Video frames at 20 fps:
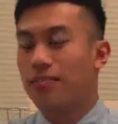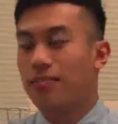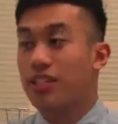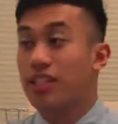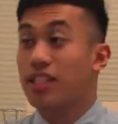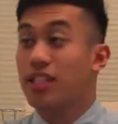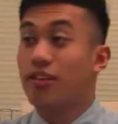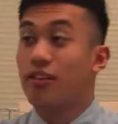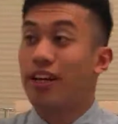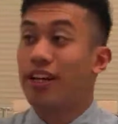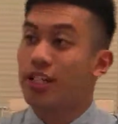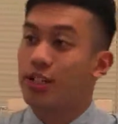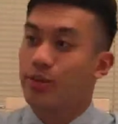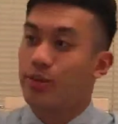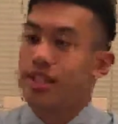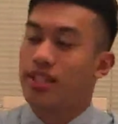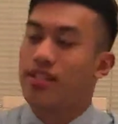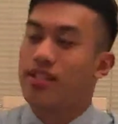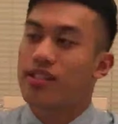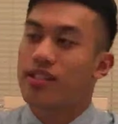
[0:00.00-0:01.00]
just
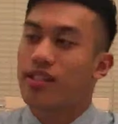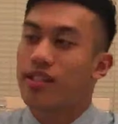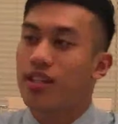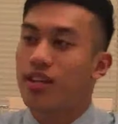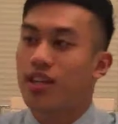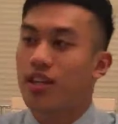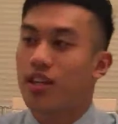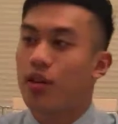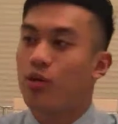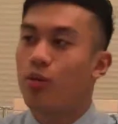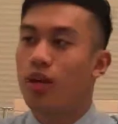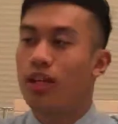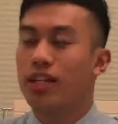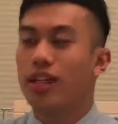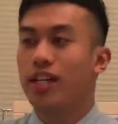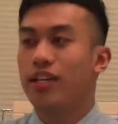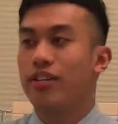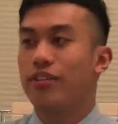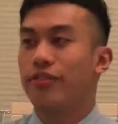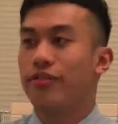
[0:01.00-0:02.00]
graduates, what
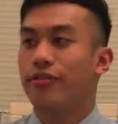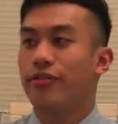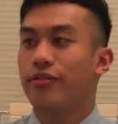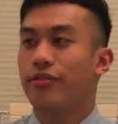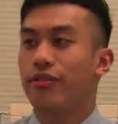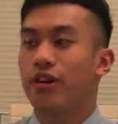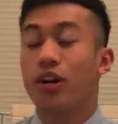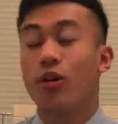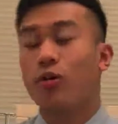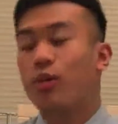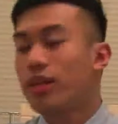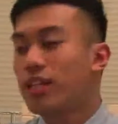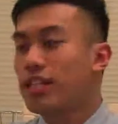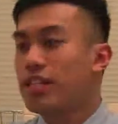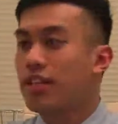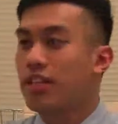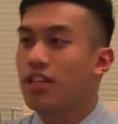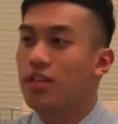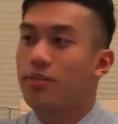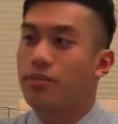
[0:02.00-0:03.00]
does
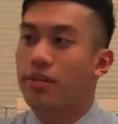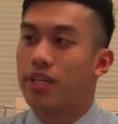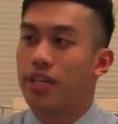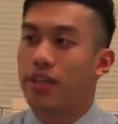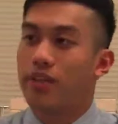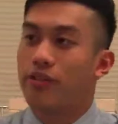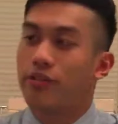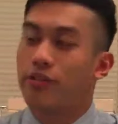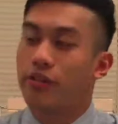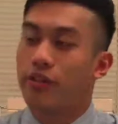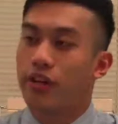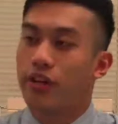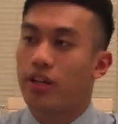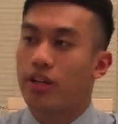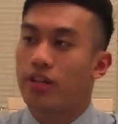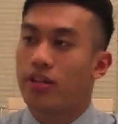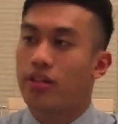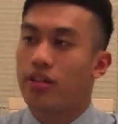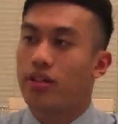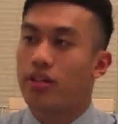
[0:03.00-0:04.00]
your company look
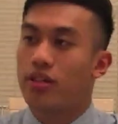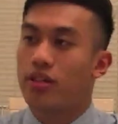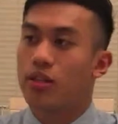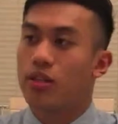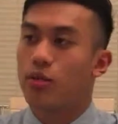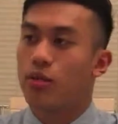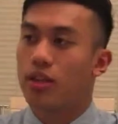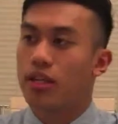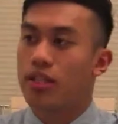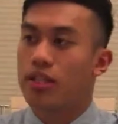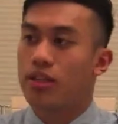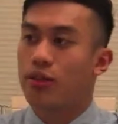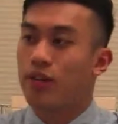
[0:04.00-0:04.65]
for towards